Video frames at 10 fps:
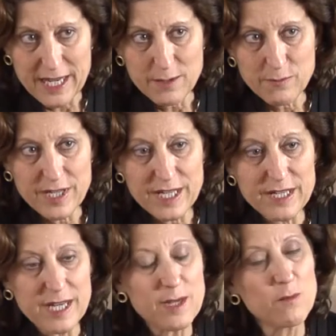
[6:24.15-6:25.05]
and we
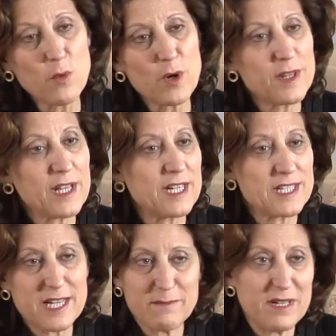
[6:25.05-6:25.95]
need more than a
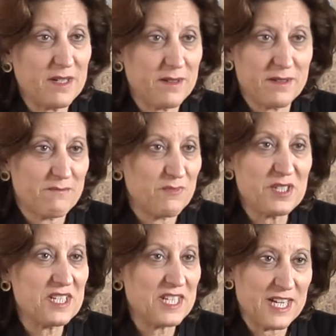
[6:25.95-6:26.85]
10-minute
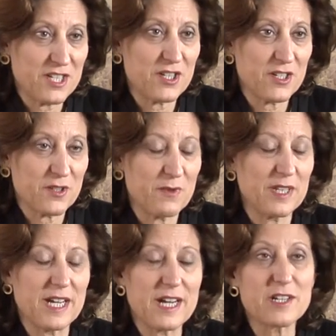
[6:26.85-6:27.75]
presentation to
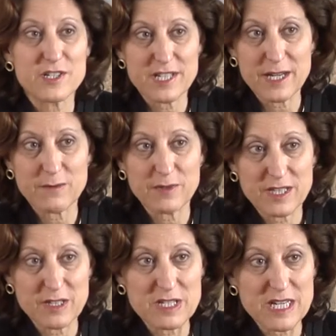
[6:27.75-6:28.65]
really understand what
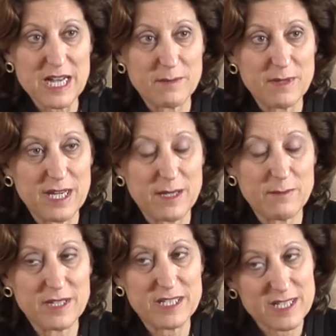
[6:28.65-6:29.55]
those data mean,
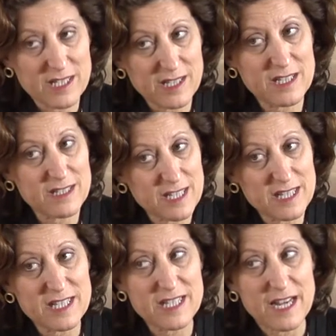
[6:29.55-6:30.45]
but still it's in
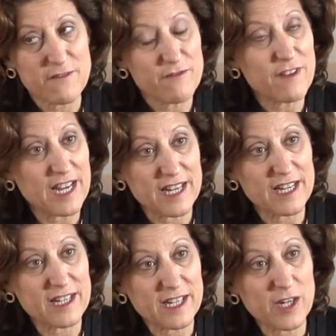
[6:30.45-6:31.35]
the same vein
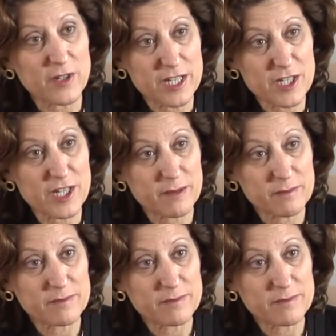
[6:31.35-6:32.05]
and encouraging.